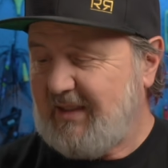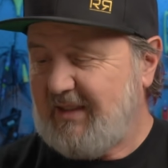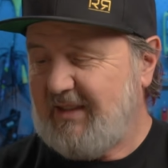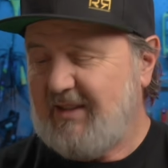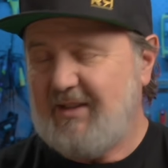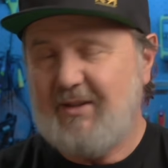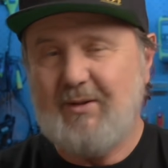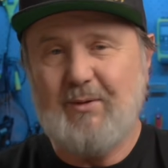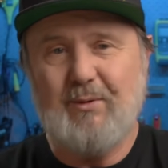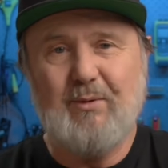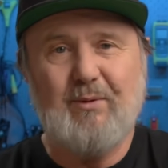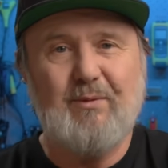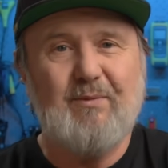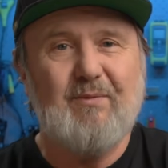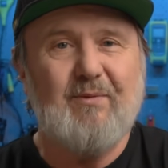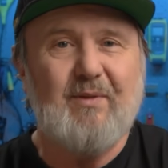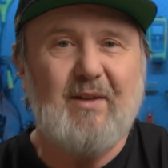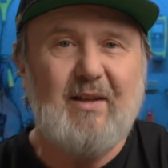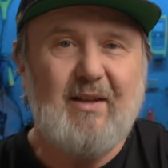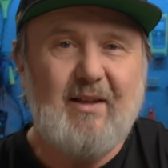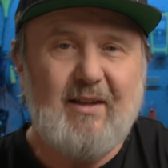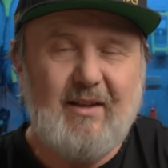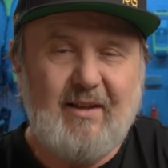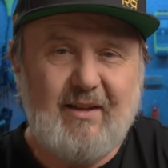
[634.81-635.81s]
you'll
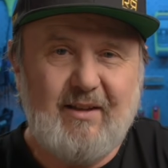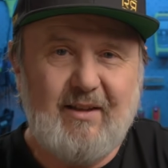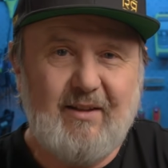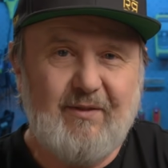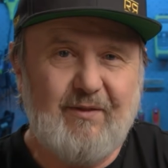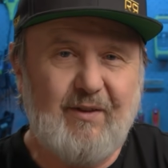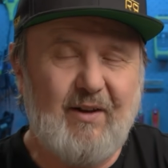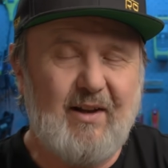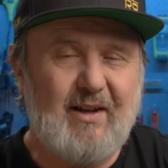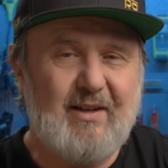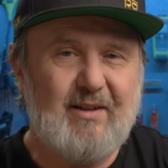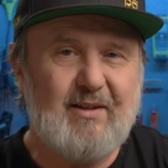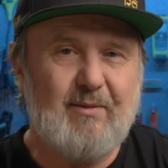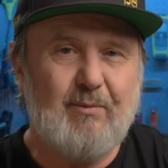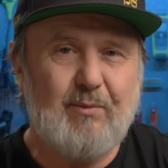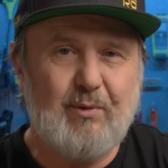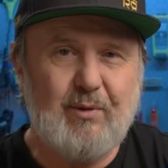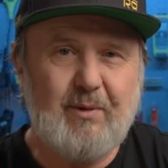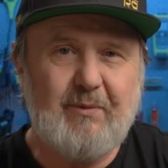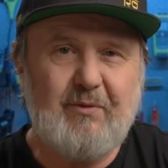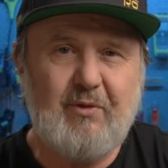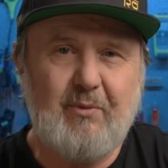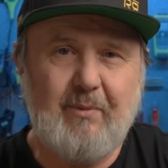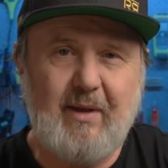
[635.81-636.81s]
find
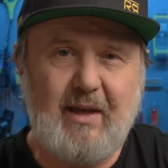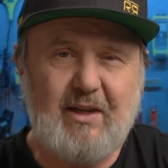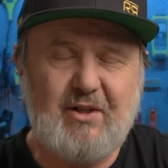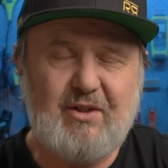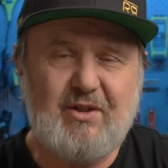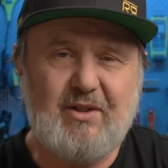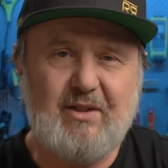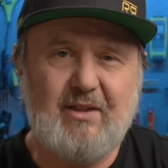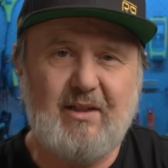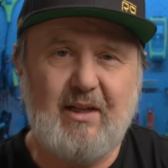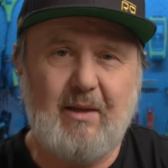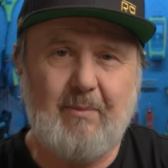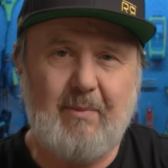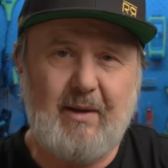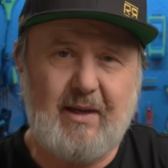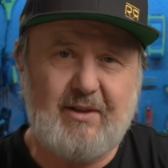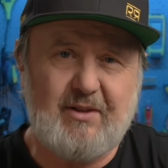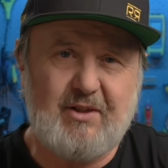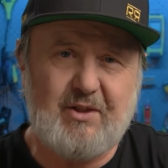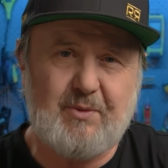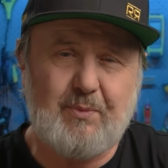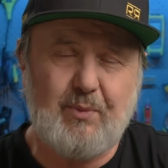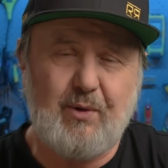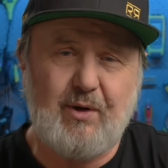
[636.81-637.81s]
more information about
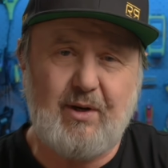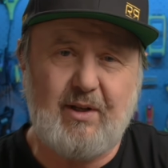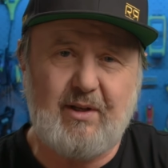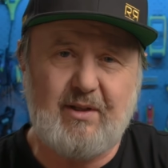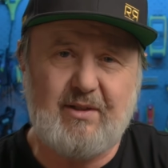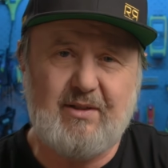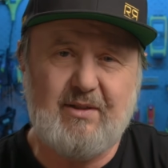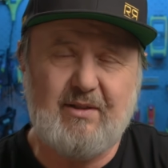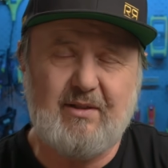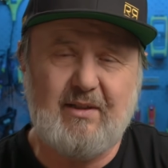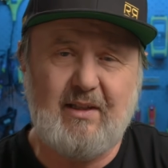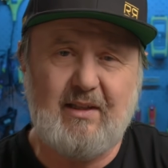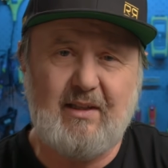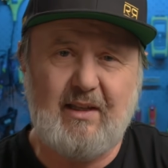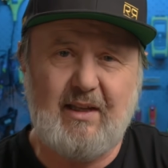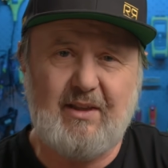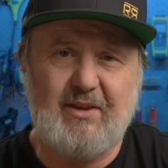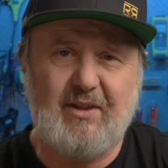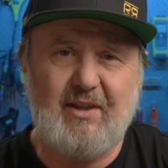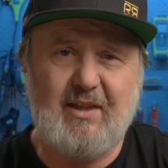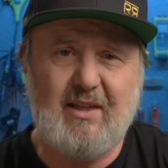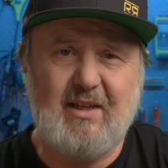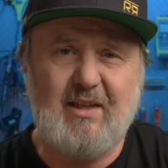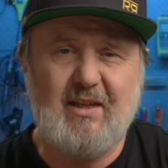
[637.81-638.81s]
this product
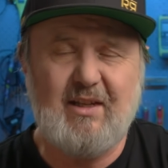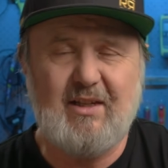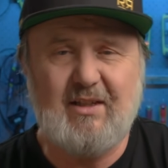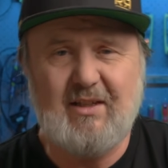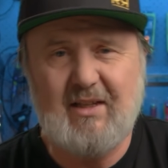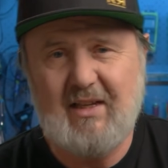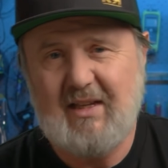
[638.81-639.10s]
at the